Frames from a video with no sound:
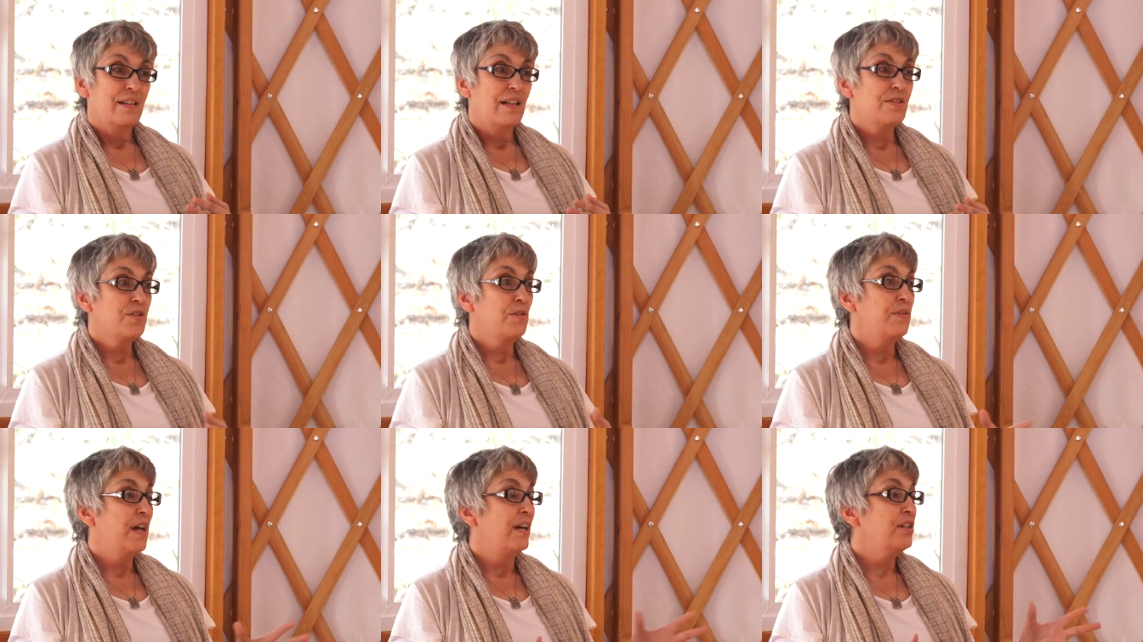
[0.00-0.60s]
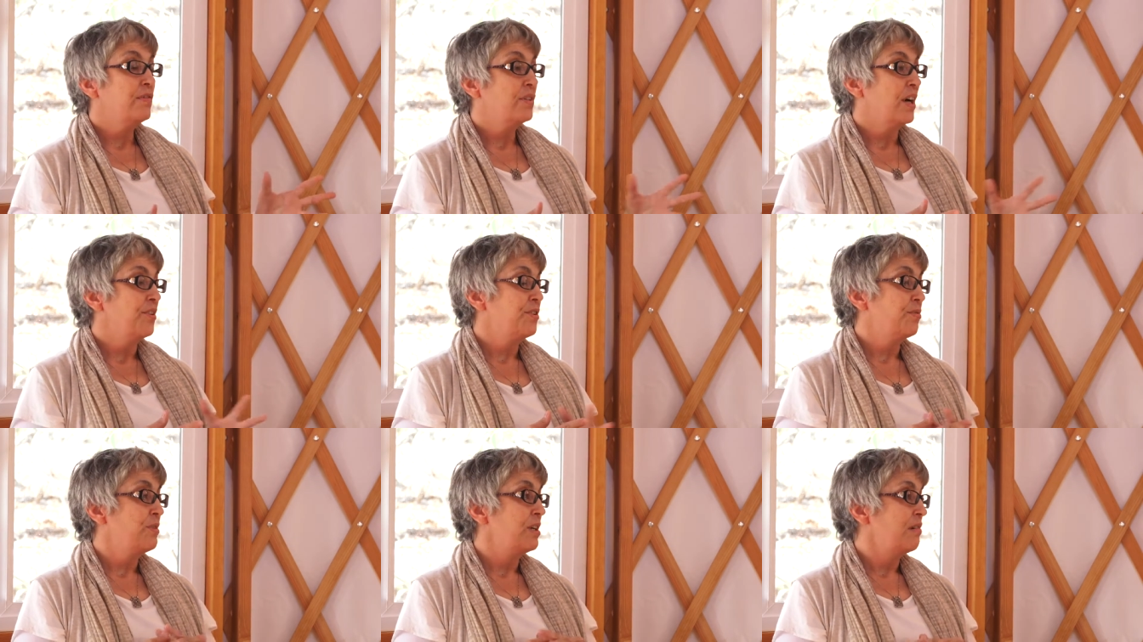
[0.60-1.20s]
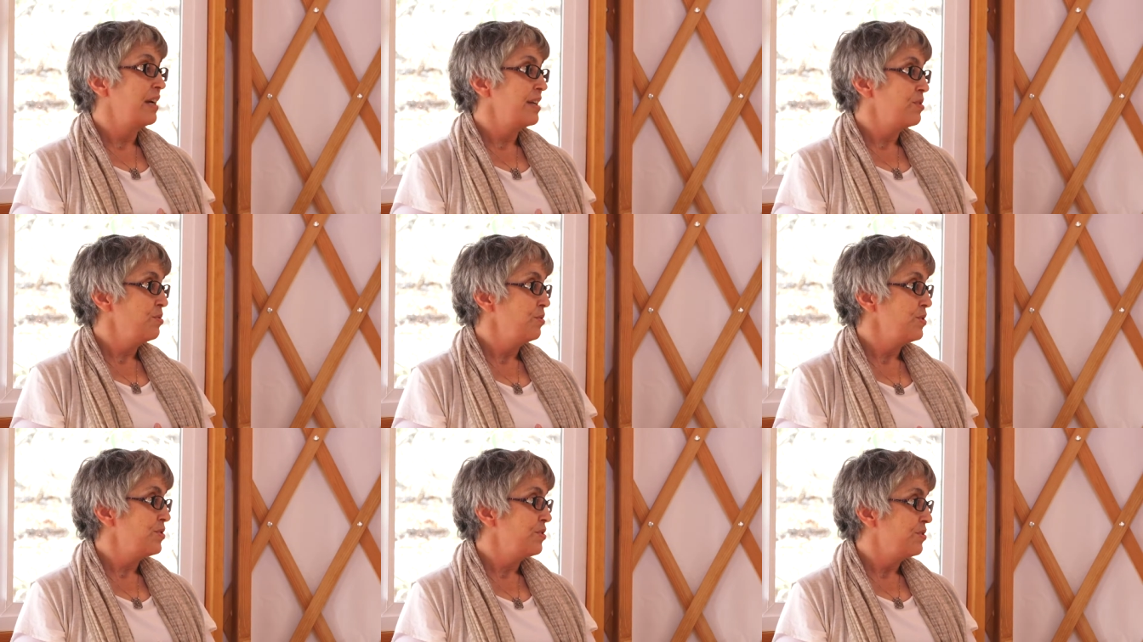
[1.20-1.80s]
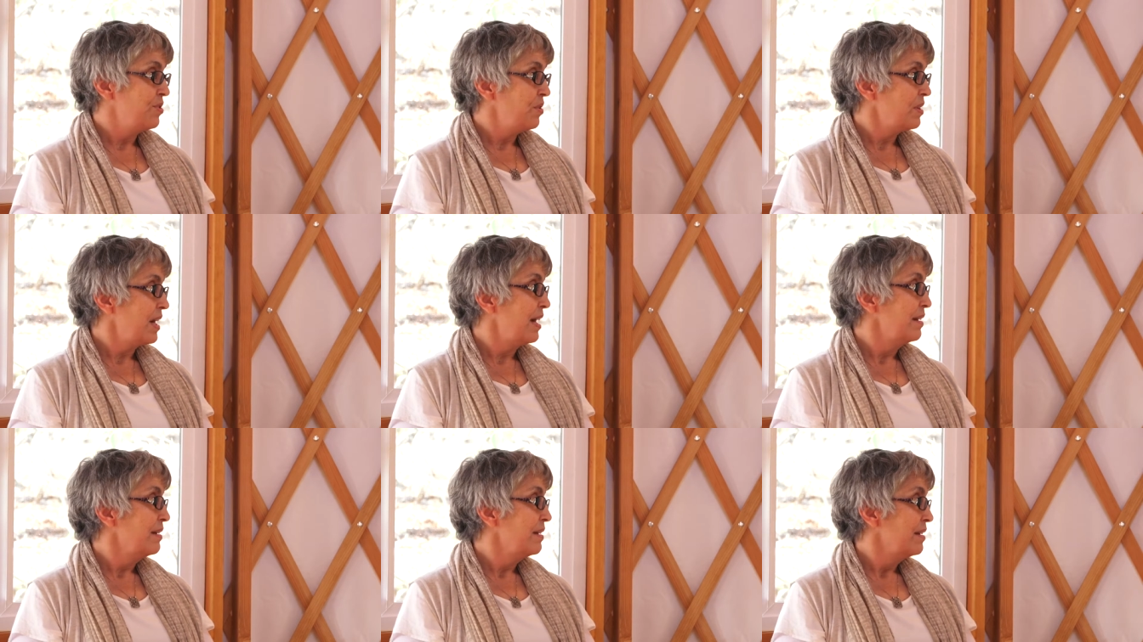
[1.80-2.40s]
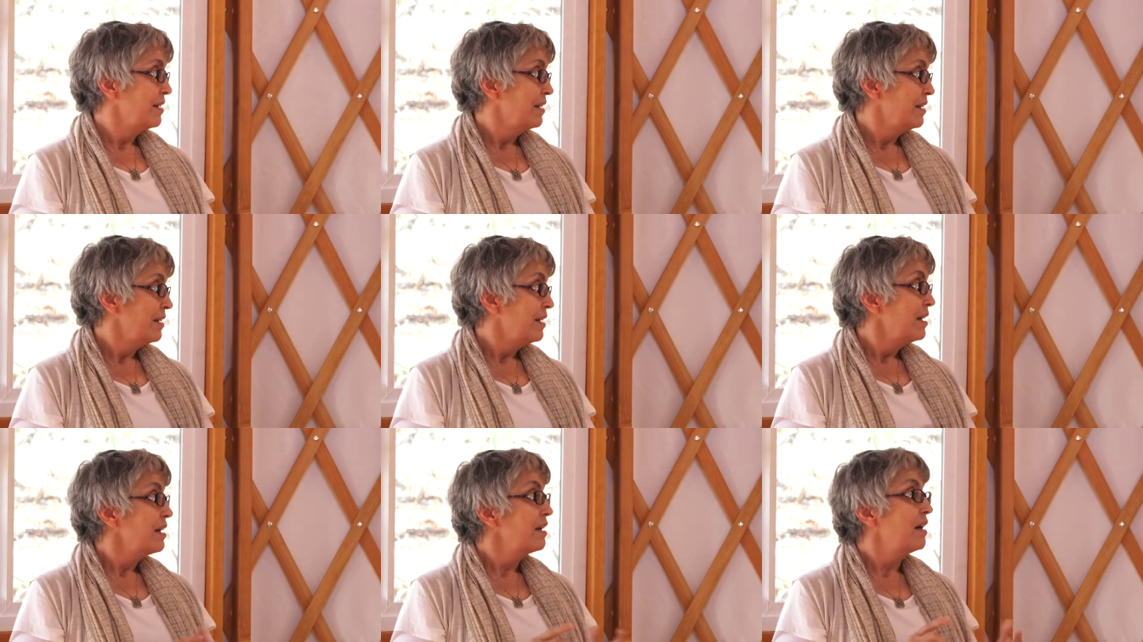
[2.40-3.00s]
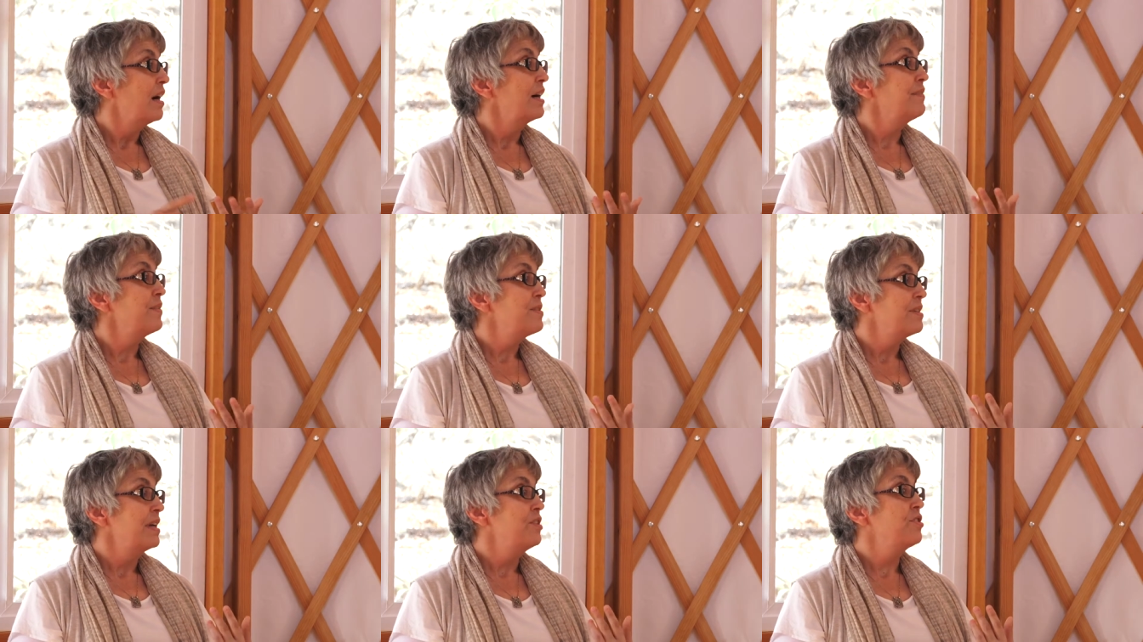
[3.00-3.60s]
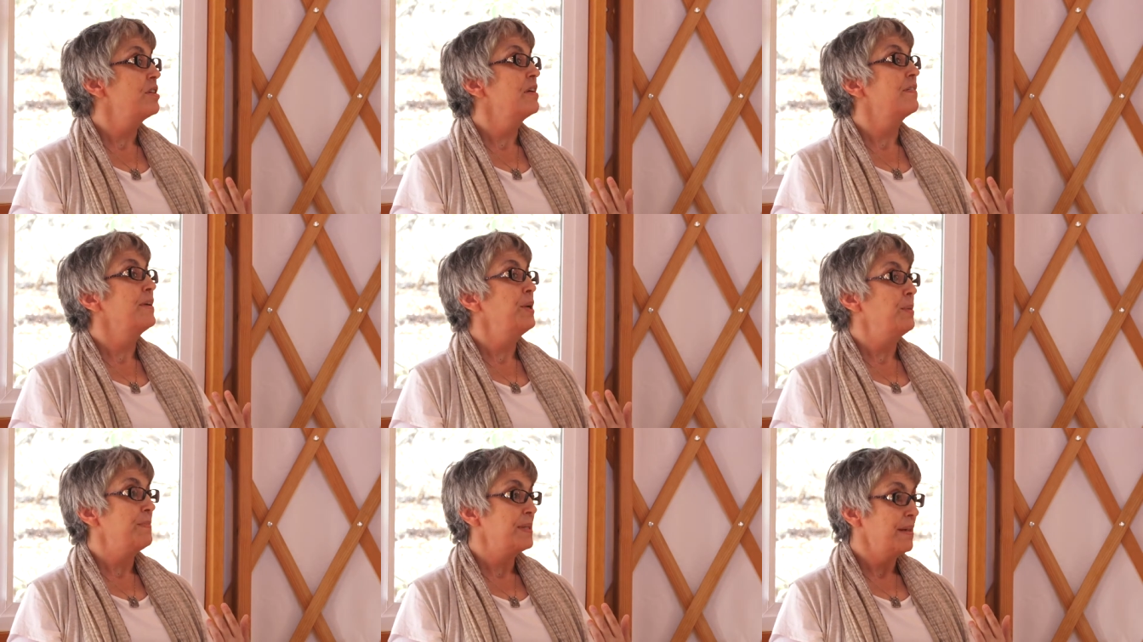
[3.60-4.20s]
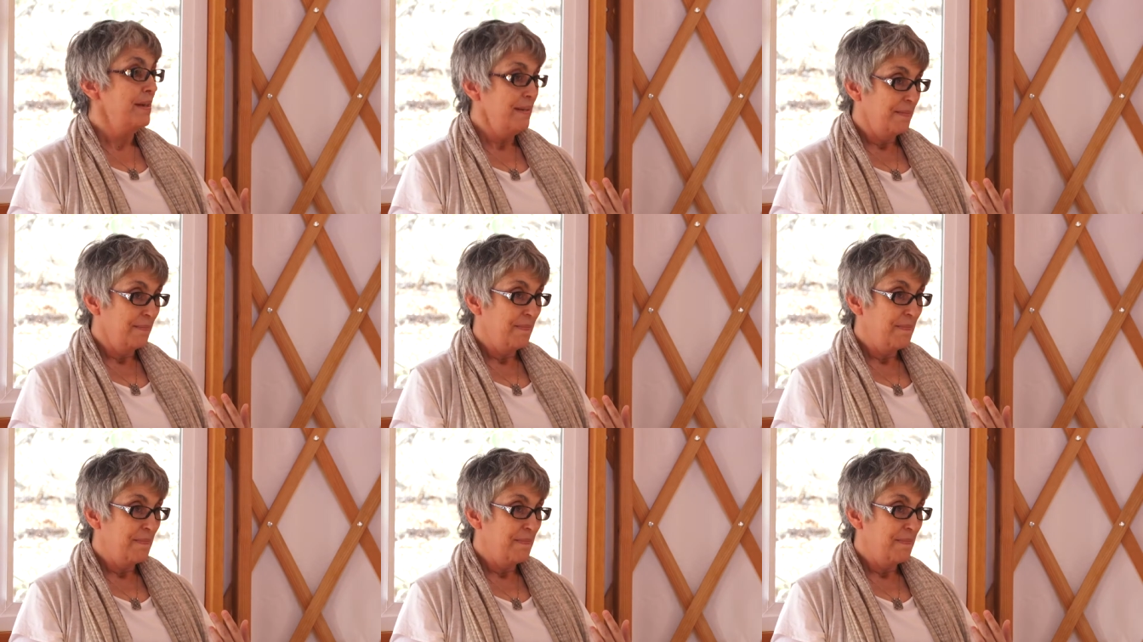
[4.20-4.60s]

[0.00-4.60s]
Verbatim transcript: And so now you've got three great tools to do that conversation of ahimsa,